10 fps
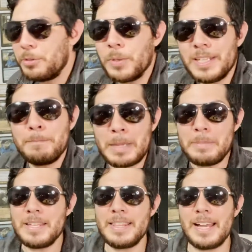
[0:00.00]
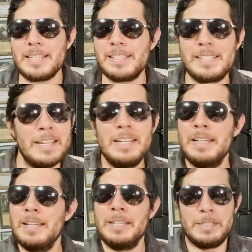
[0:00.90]
to it, maybe that's
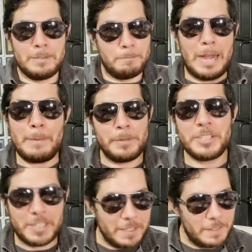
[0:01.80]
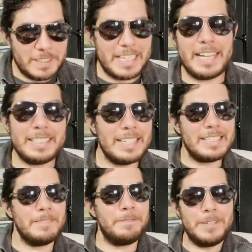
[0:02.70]
my particular deck
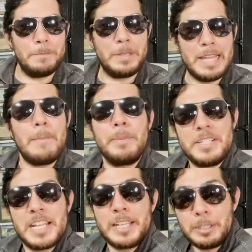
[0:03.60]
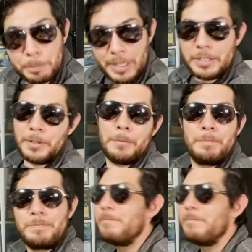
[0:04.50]
doesn't fit with that particular play group.